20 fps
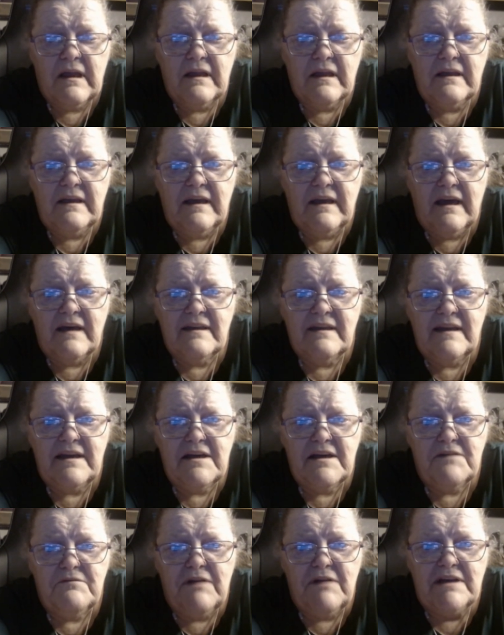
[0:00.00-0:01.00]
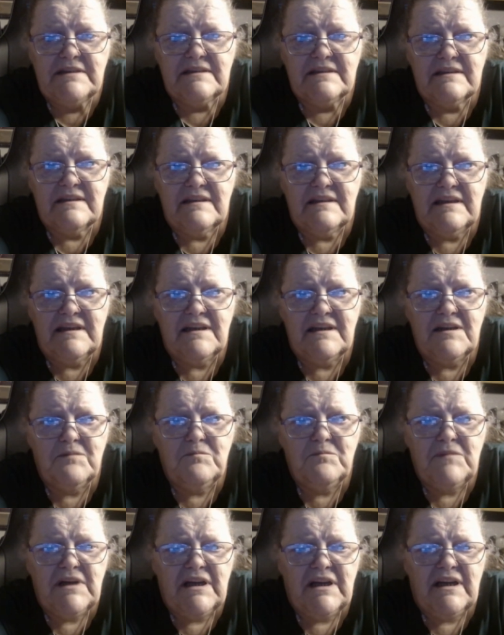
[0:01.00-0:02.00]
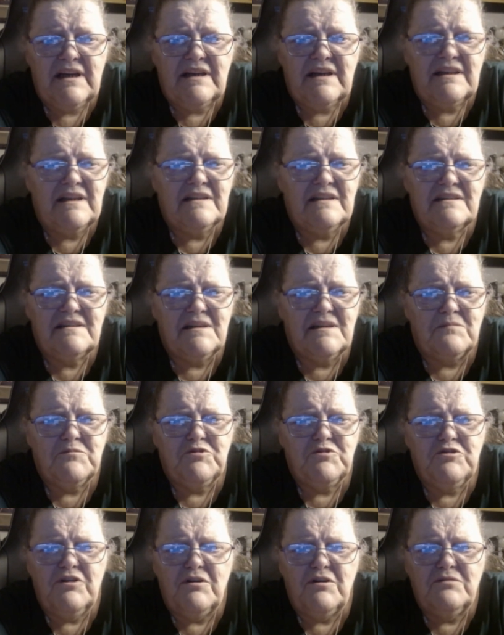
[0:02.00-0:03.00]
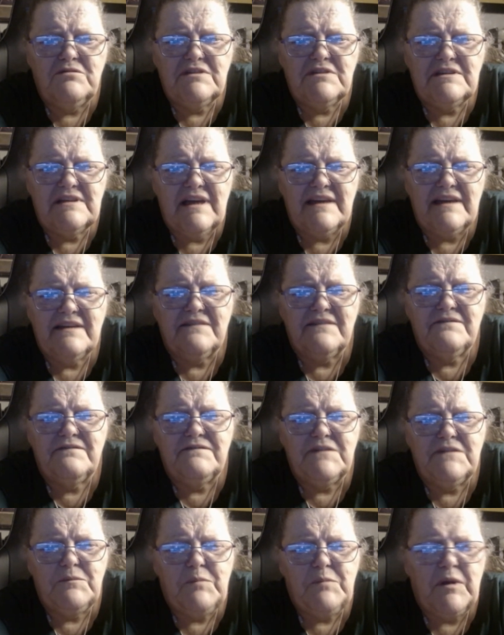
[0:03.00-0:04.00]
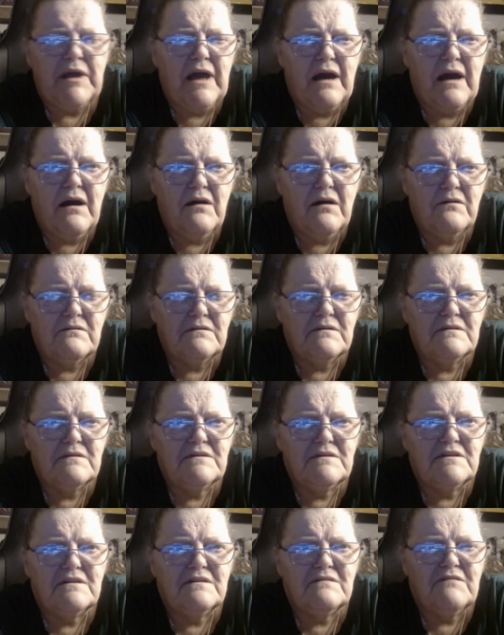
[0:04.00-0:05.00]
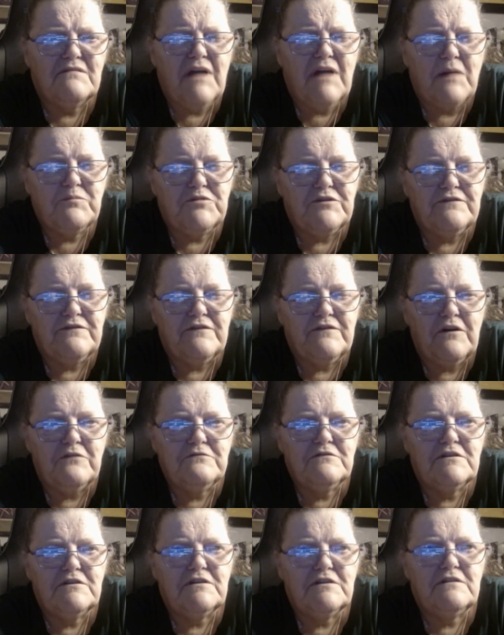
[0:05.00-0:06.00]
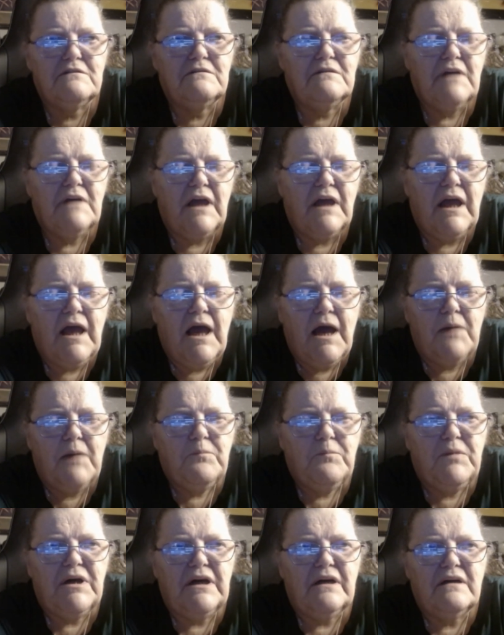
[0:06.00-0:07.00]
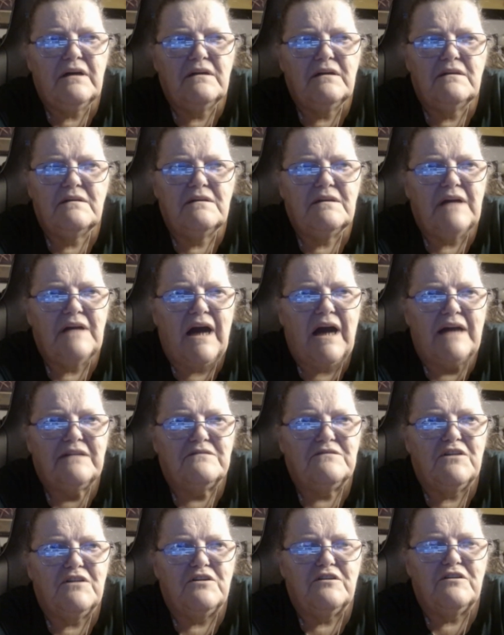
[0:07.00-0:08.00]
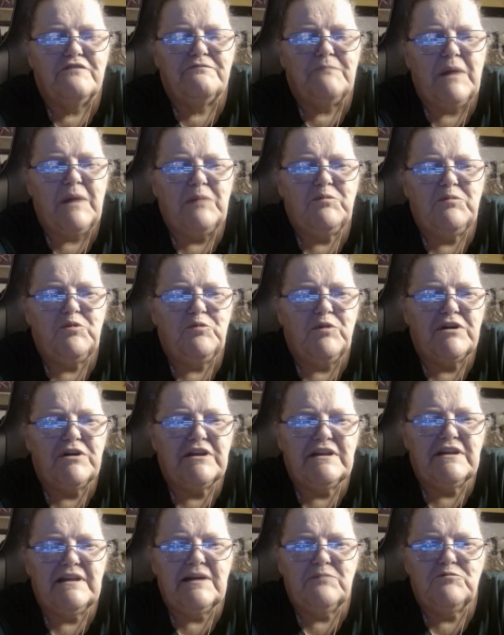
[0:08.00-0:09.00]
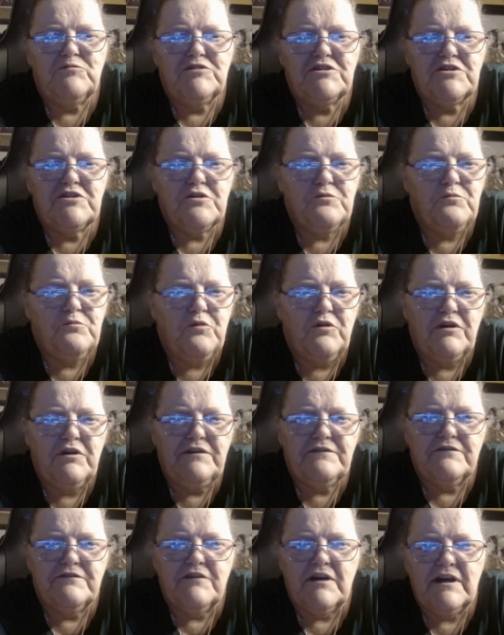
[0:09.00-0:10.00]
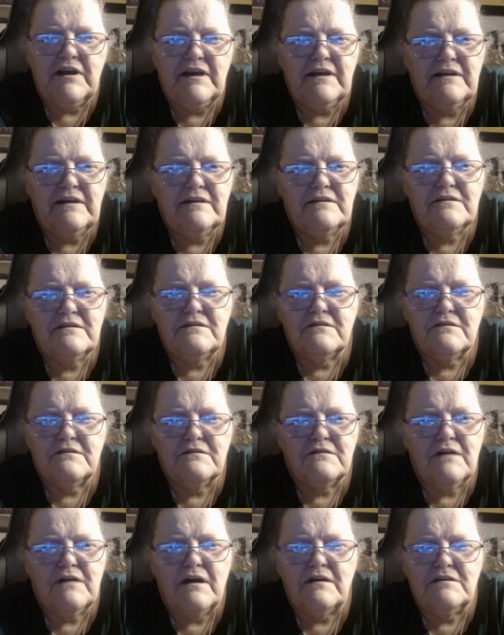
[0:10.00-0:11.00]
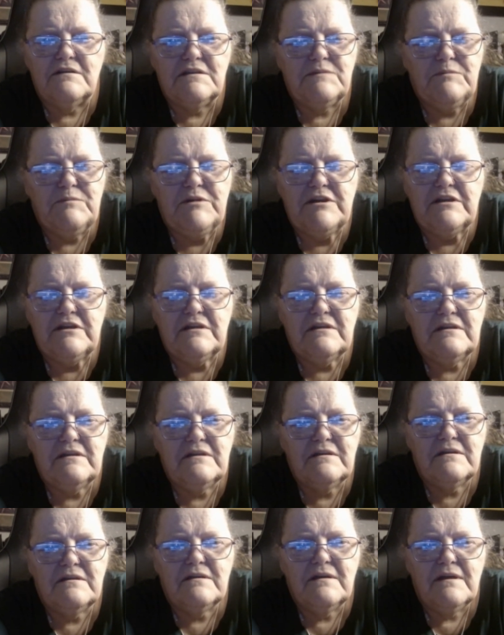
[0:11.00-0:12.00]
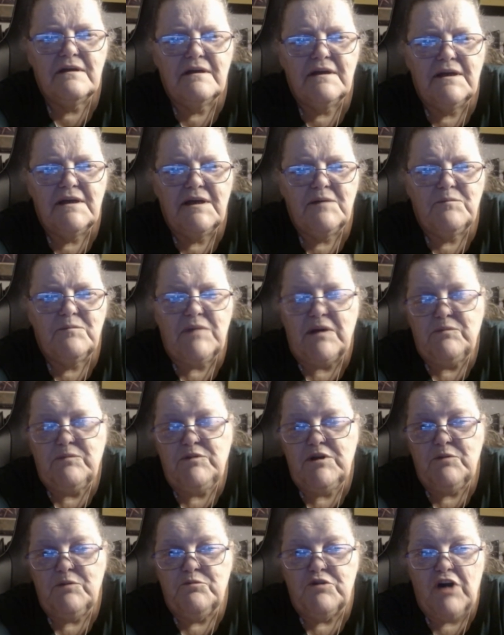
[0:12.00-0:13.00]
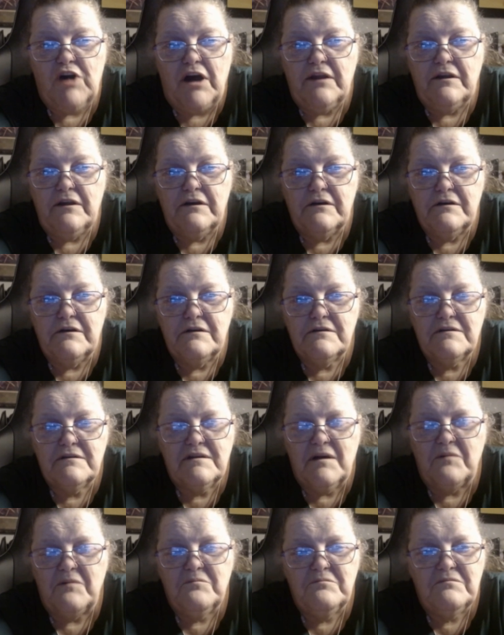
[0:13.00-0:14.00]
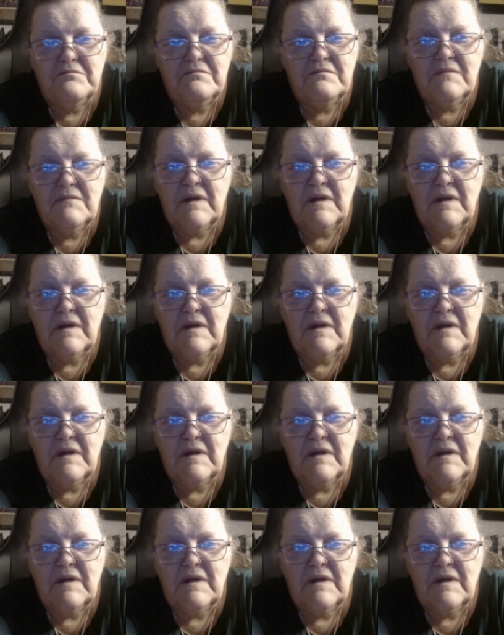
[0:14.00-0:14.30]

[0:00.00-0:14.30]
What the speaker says: Yeah, they arrested him. And then some girl was like flipping out. She dropped her phone too. But I don't know if maybe one of them was her boyfriend or her husband, maybe a brother or something.